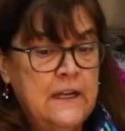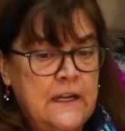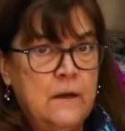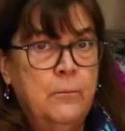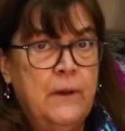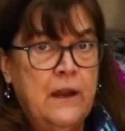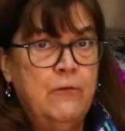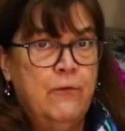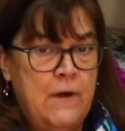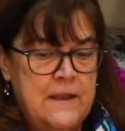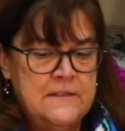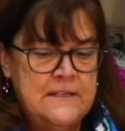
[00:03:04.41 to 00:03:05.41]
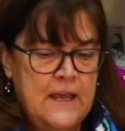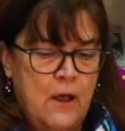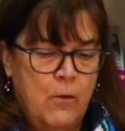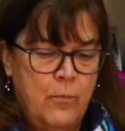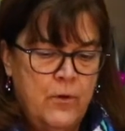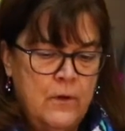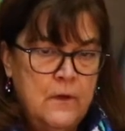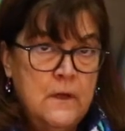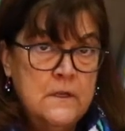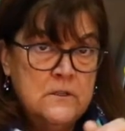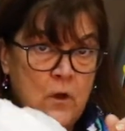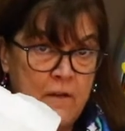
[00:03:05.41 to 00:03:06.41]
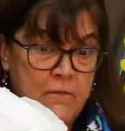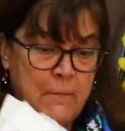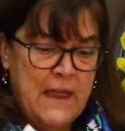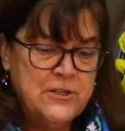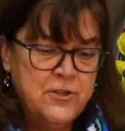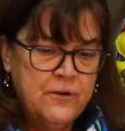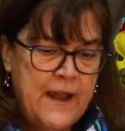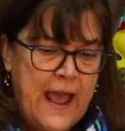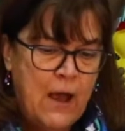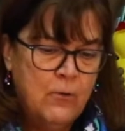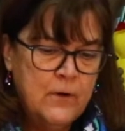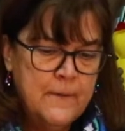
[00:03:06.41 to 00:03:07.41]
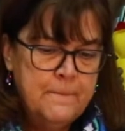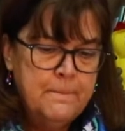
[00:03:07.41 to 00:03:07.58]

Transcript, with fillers: need a big friend's help. So I've measured out.